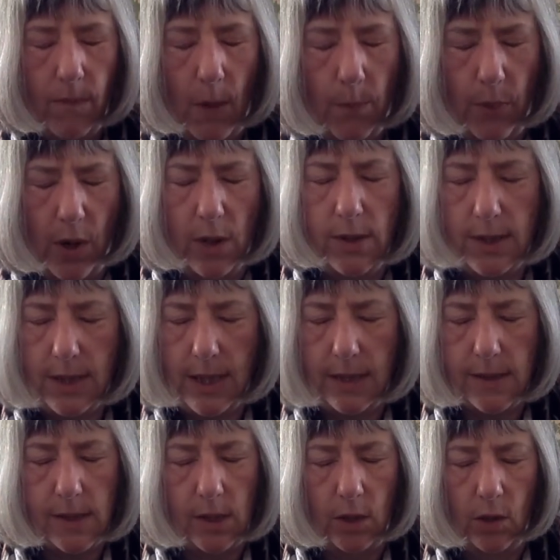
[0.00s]

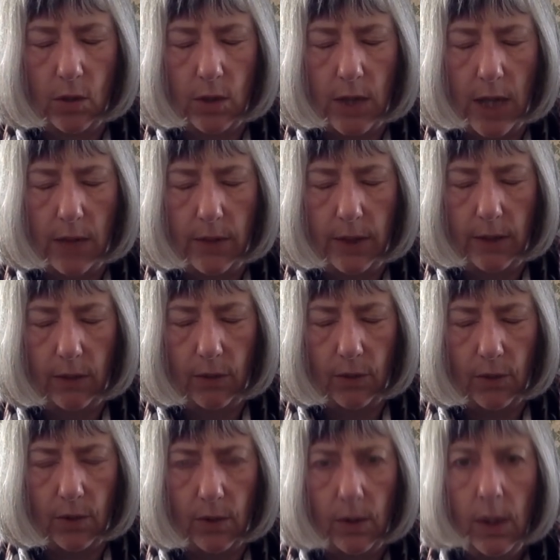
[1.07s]
process that you're going
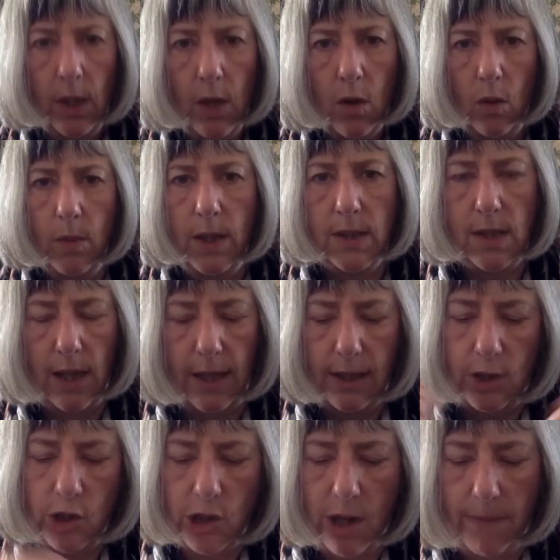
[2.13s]
through, almost like a
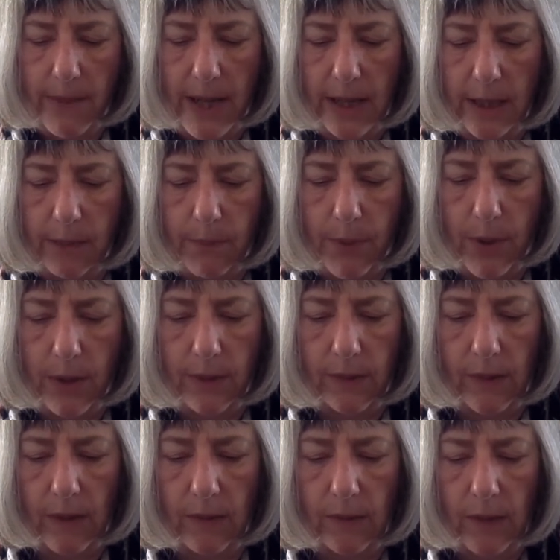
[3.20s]
shamanic
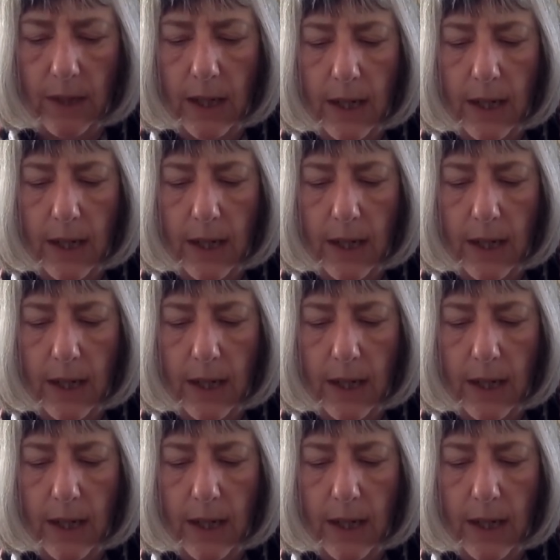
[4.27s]
process.